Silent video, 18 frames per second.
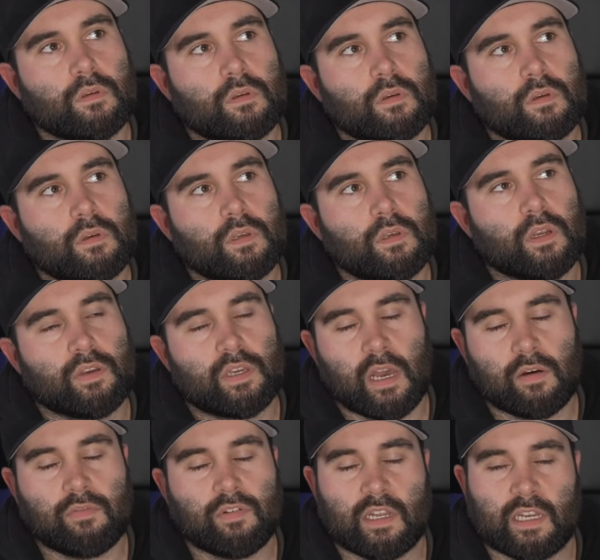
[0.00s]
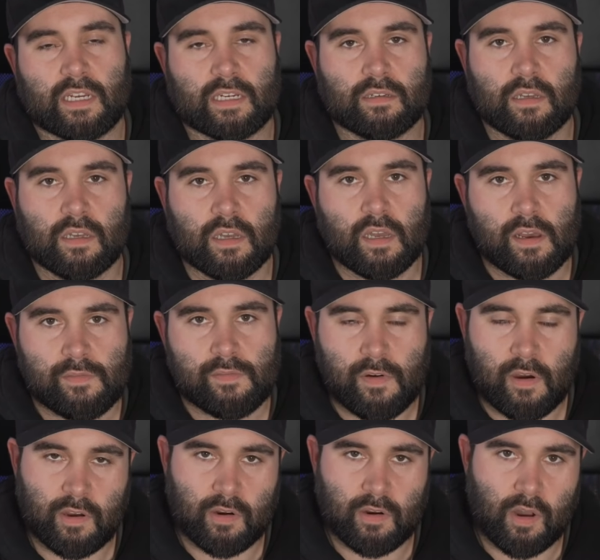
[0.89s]
you know, governing
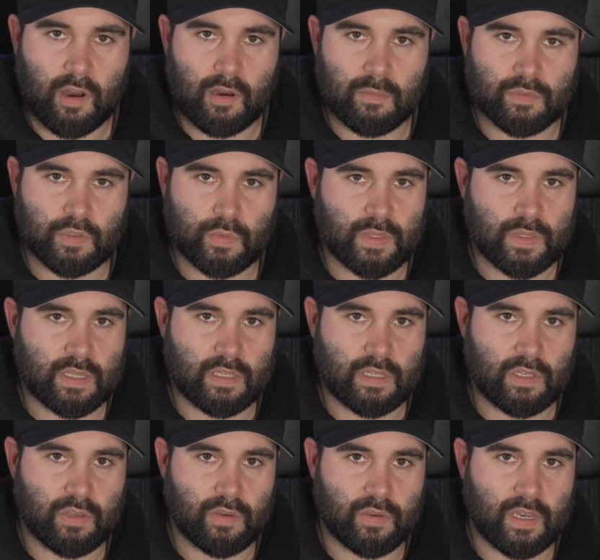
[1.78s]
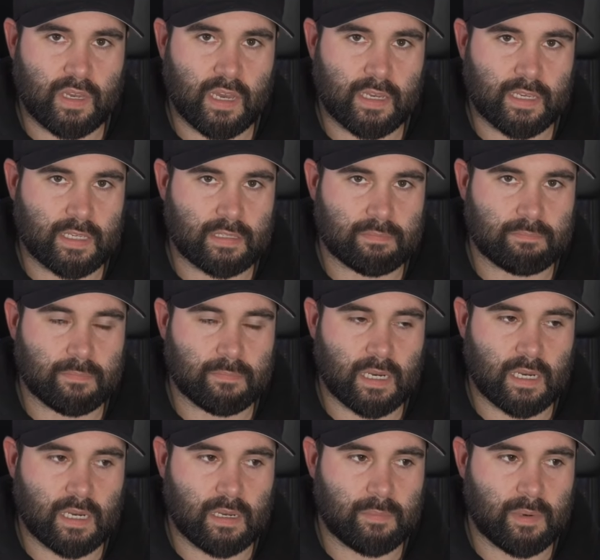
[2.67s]
firearms within the UK
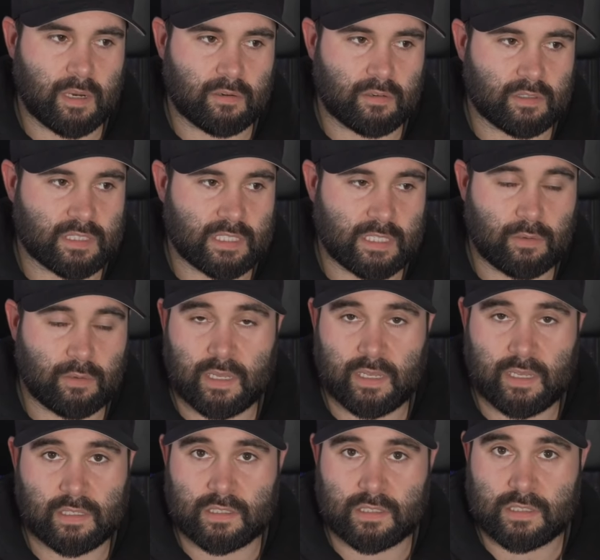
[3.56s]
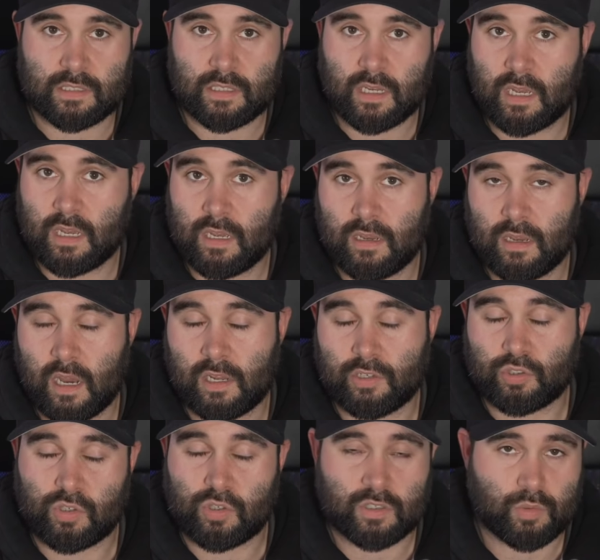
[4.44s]
are as equally as
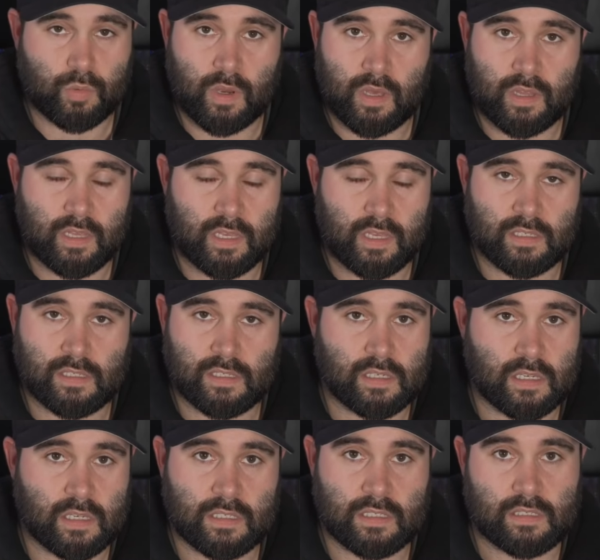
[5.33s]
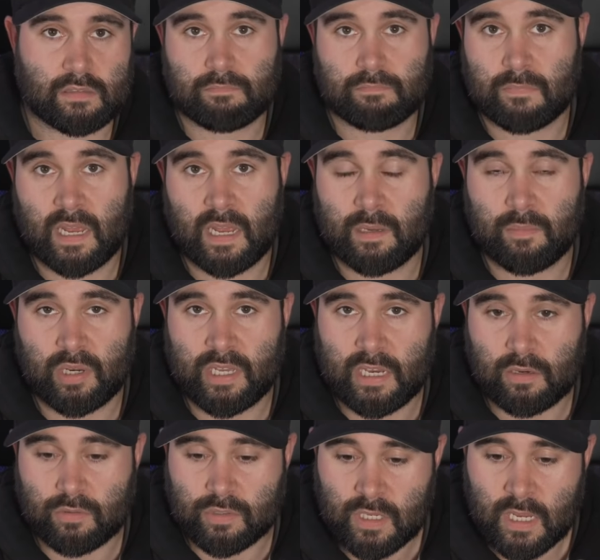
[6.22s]
untrustworthy as anybody
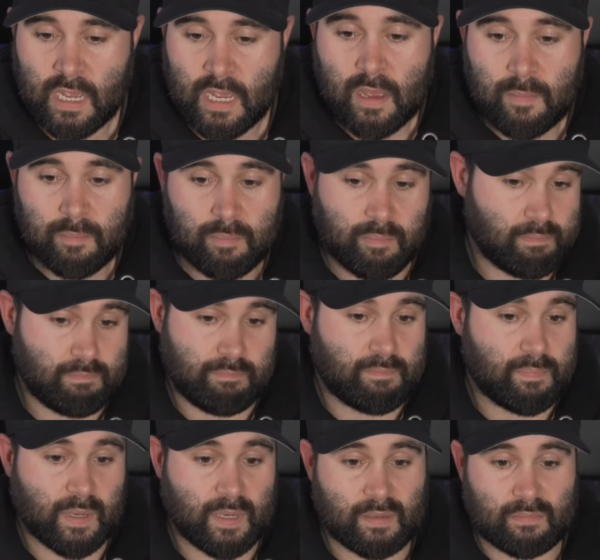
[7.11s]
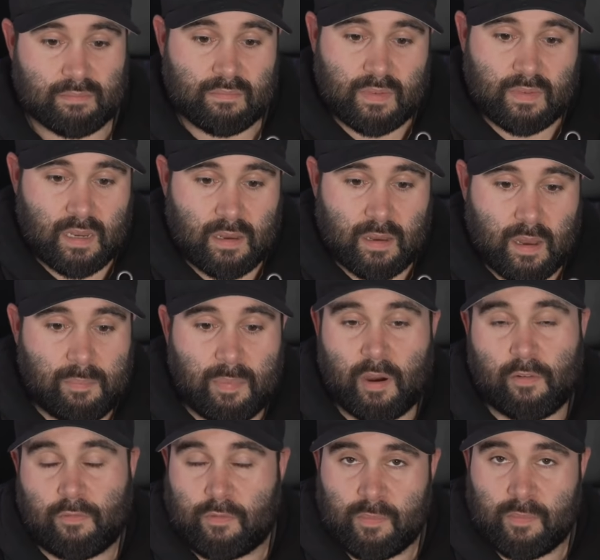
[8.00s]
else. But
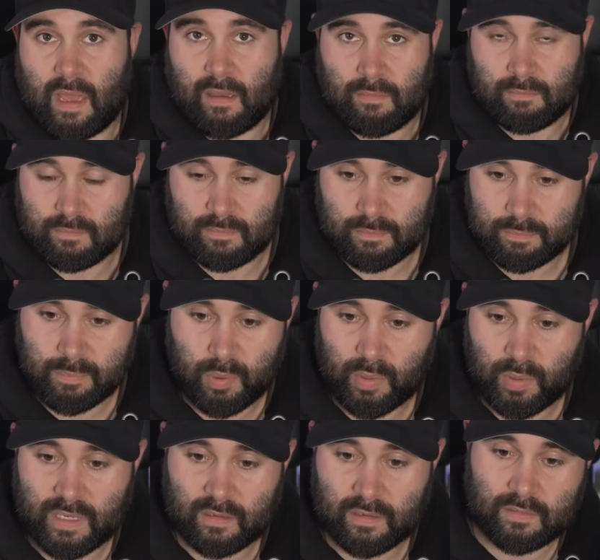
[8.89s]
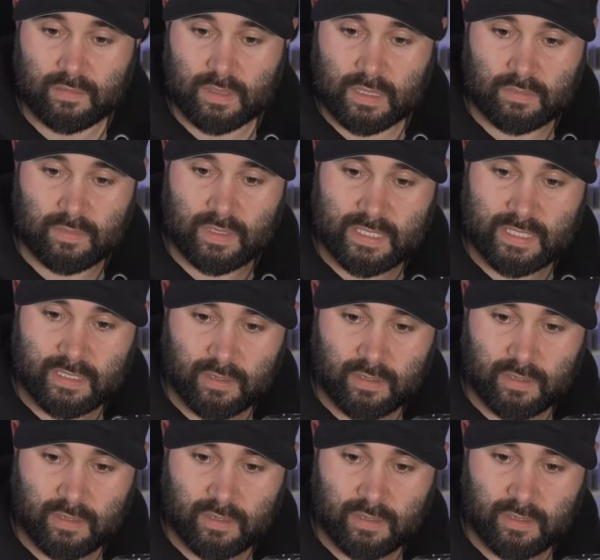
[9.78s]
apart from that point, I really don't